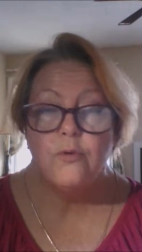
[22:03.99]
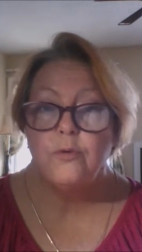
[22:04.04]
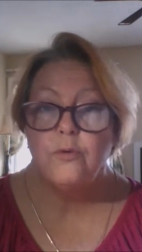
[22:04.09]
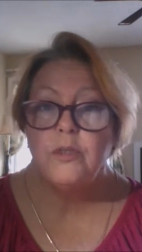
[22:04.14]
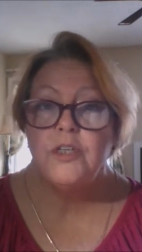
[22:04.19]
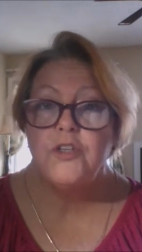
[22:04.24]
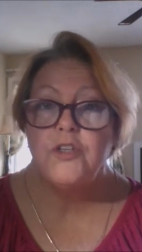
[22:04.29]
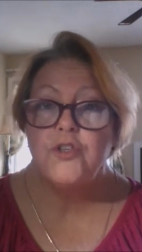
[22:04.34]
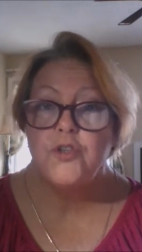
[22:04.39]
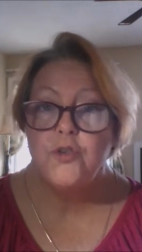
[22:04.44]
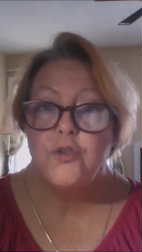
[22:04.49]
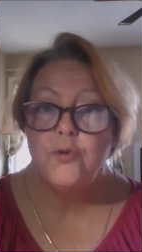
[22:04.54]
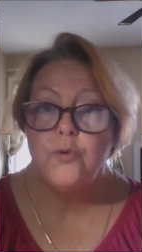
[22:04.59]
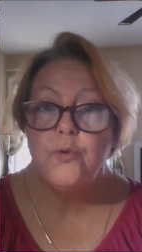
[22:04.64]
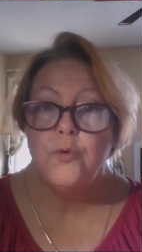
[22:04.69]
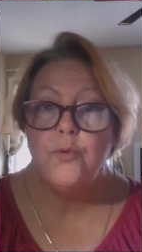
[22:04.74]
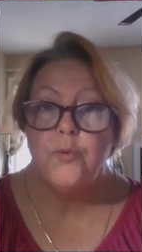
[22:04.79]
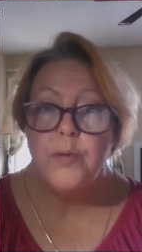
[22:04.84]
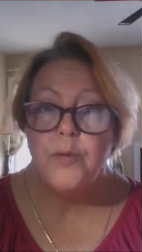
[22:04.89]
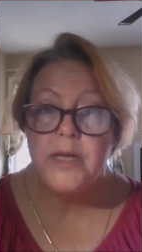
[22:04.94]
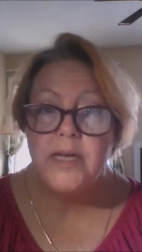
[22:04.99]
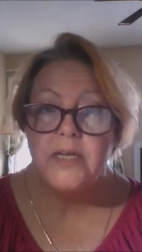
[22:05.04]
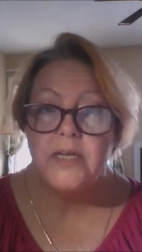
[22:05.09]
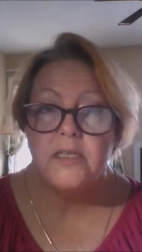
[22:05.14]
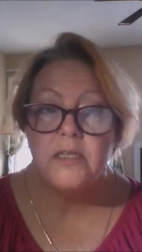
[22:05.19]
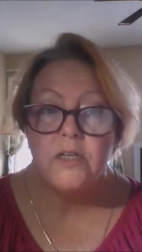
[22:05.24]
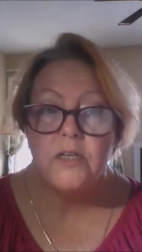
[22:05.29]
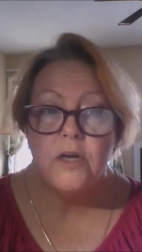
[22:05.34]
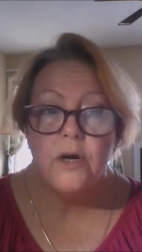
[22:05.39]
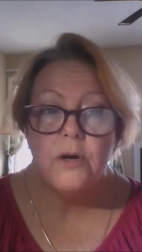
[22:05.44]
only two
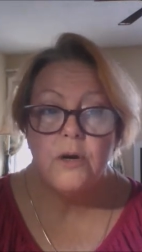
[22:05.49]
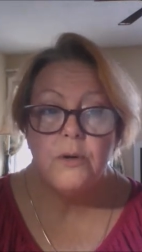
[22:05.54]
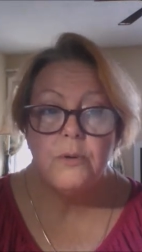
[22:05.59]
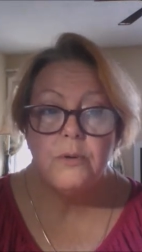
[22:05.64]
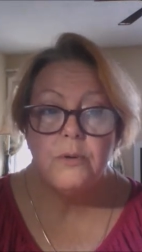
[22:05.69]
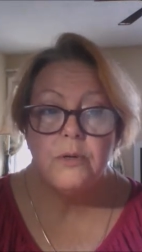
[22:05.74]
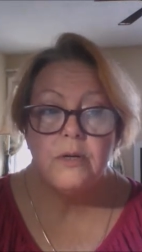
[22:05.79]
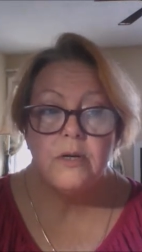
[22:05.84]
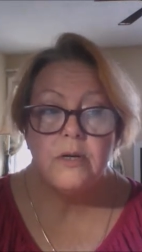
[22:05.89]
weeks ago?